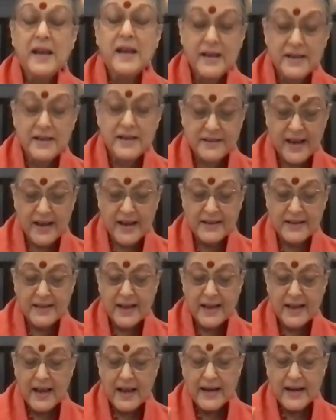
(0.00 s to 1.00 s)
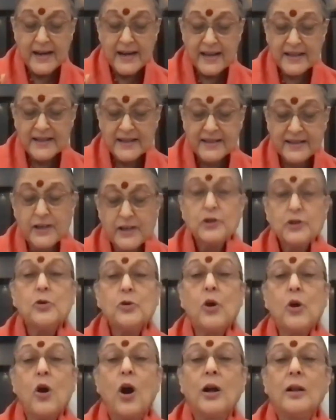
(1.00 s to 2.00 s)
He says, listen
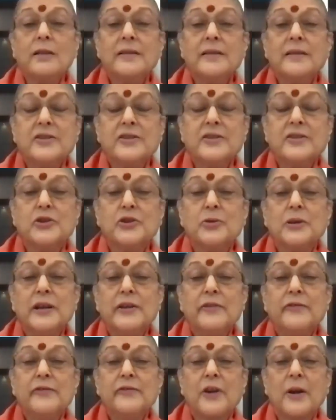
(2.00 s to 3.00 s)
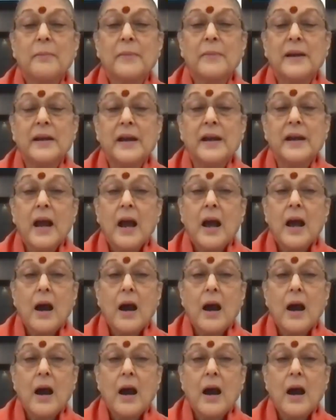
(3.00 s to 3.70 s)
to all this duly from me.